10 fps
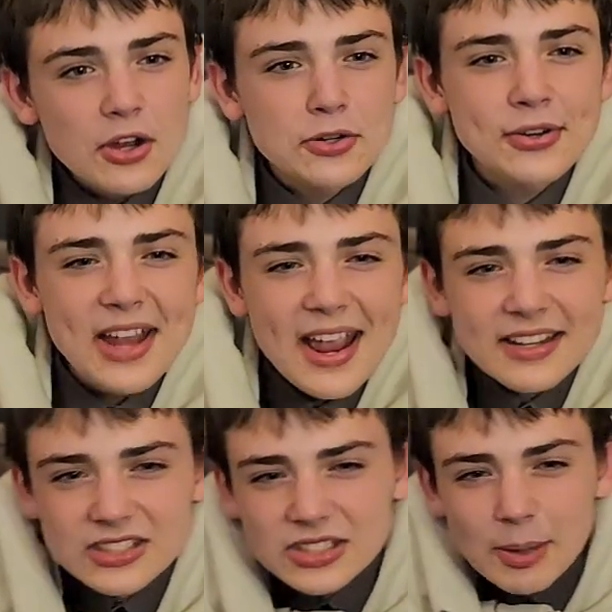
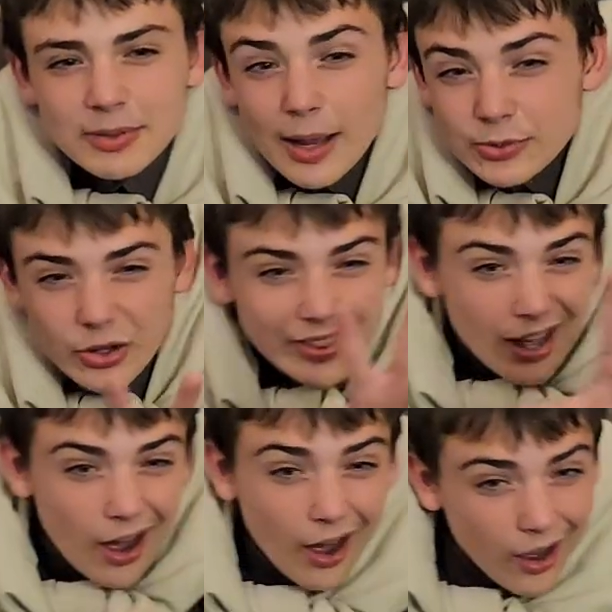created sometime during the
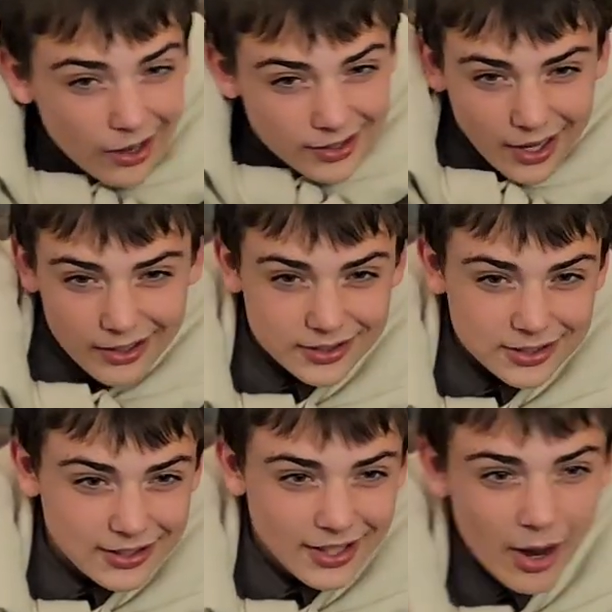Han
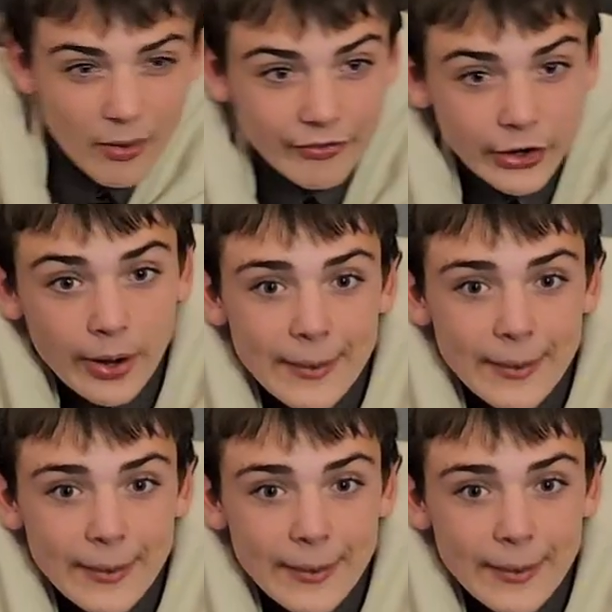Dynasty. However,